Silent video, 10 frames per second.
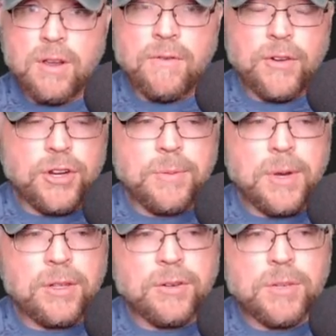for you to be able
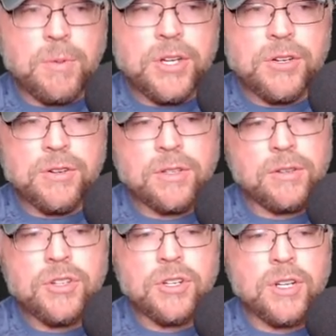to express your
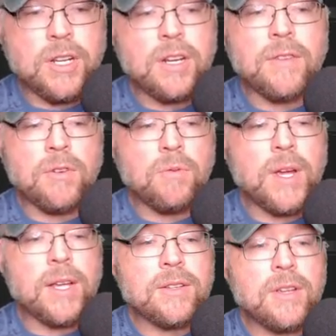solution in different ways.